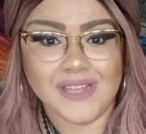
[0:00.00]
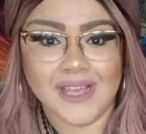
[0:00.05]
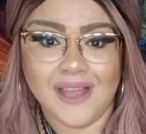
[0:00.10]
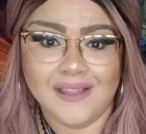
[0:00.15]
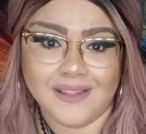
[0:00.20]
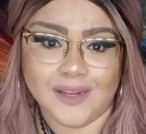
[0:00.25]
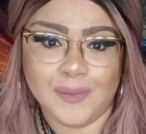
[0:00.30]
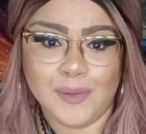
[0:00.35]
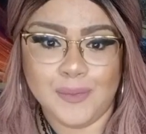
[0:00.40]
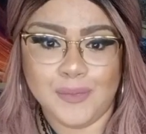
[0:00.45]
A
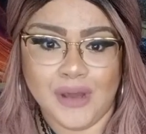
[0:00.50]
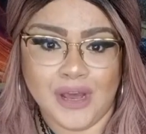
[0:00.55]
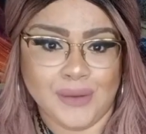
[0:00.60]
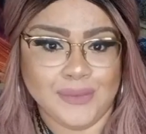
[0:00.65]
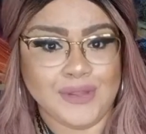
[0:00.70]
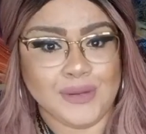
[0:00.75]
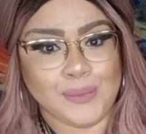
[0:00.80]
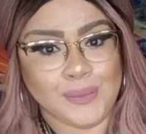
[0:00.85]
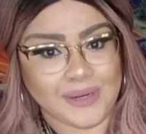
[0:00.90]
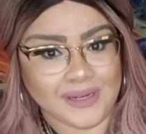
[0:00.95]
lot of people out
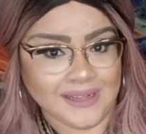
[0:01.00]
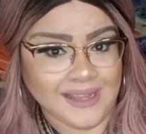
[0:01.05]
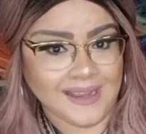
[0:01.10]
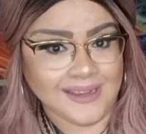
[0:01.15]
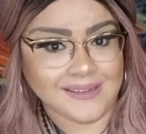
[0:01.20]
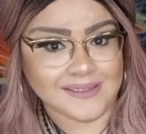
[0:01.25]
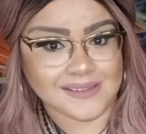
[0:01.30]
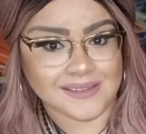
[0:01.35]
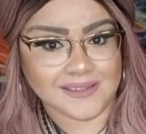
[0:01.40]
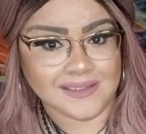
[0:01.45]
there who are
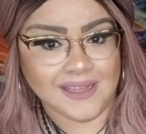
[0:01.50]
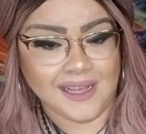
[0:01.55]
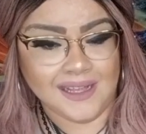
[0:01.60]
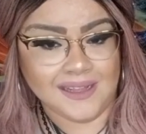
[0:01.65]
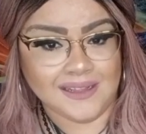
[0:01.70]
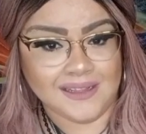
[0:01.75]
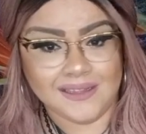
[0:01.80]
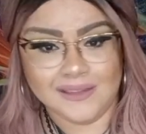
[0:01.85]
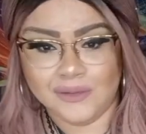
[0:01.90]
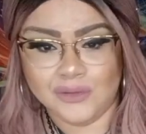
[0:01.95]
lies
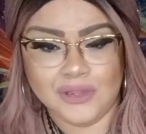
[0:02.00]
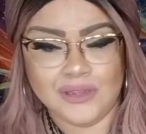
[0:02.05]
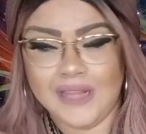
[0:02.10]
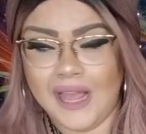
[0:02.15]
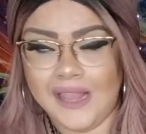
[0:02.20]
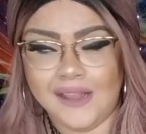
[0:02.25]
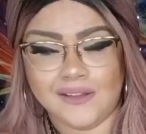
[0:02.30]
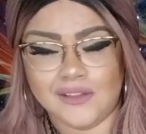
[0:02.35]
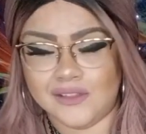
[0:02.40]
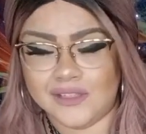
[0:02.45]
uh,
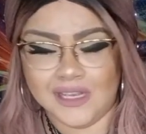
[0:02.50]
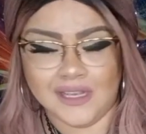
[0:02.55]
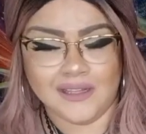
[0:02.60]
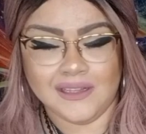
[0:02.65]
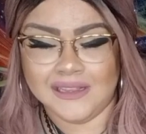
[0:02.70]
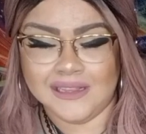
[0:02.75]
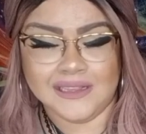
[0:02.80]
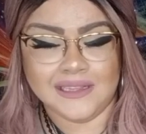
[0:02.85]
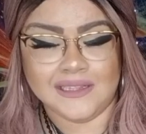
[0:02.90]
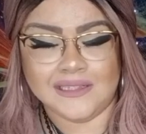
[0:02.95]
like to
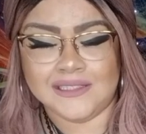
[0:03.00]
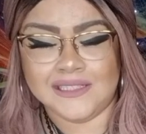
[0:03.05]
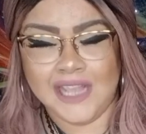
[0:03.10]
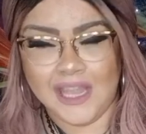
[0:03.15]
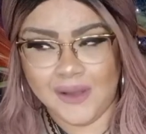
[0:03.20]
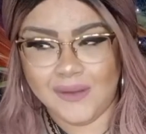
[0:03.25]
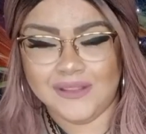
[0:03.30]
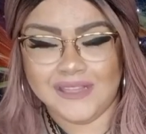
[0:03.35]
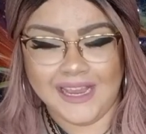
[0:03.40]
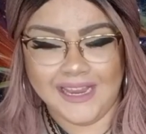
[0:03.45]
tell
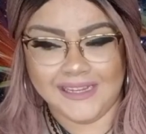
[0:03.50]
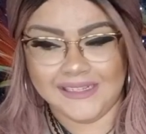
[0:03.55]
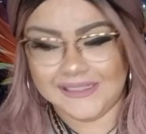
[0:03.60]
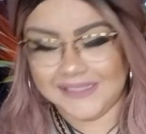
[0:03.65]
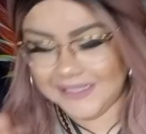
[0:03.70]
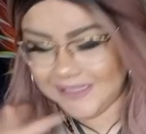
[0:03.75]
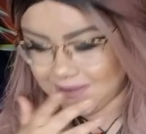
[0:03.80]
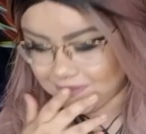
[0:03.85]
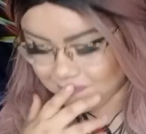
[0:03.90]
tell lies.